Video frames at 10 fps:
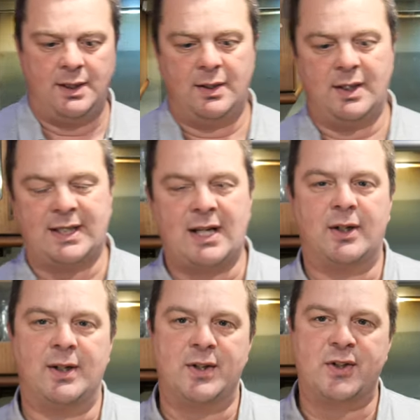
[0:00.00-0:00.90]
You get that
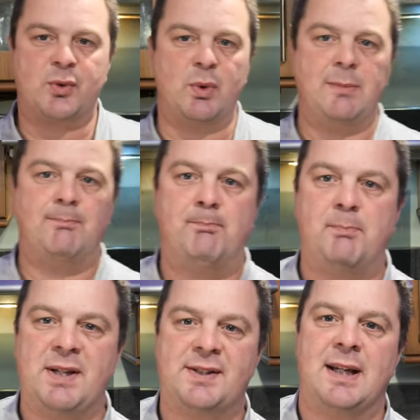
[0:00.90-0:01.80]
kind of sweet
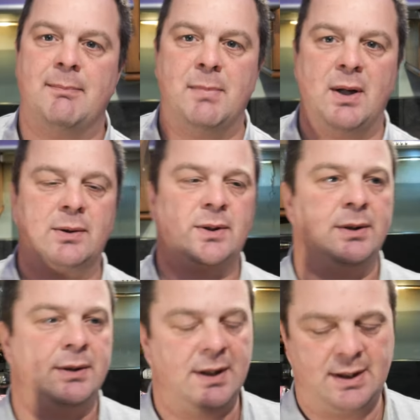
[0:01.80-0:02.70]
biscuit malt,
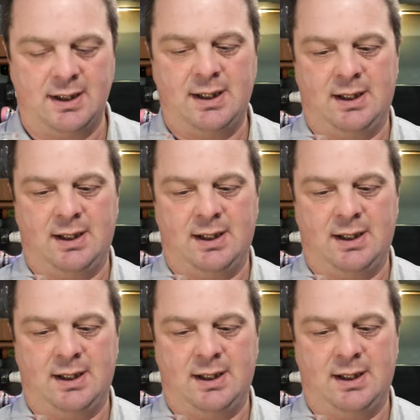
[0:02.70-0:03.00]
like